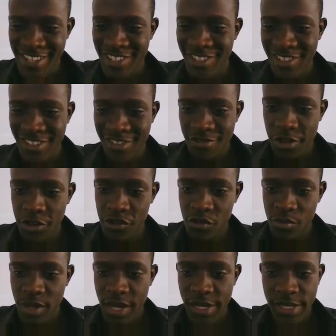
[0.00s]
so it's going
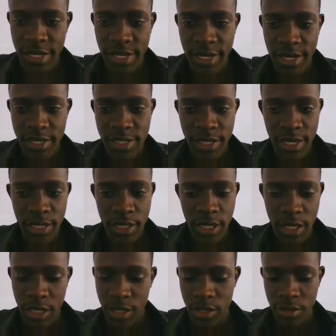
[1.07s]
to be an anchor tag
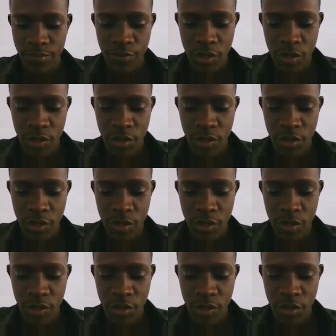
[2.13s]
and